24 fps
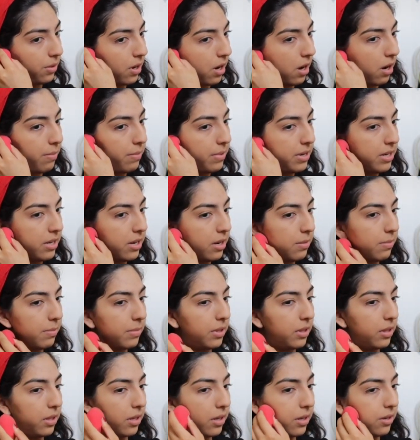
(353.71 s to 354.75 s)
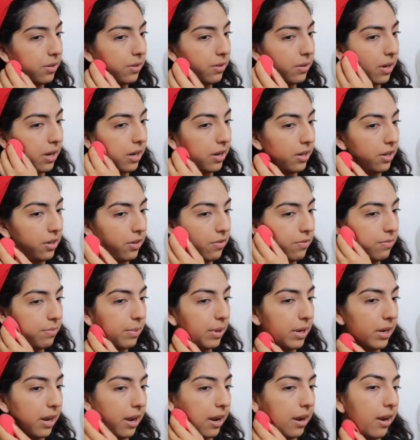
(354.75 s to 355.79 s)
Comment down below how you've
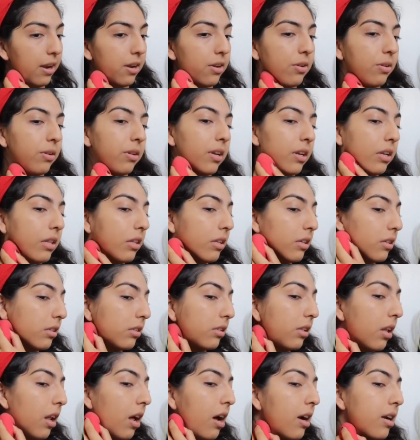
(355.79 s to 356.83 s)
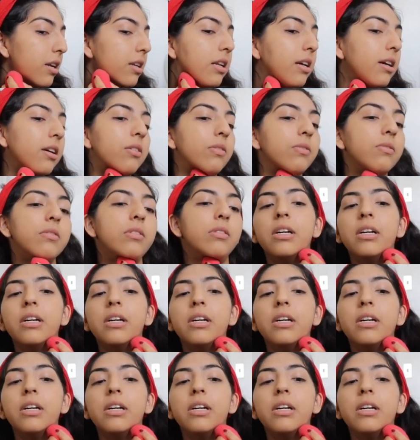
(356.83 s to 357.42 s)
been handling this lockdown.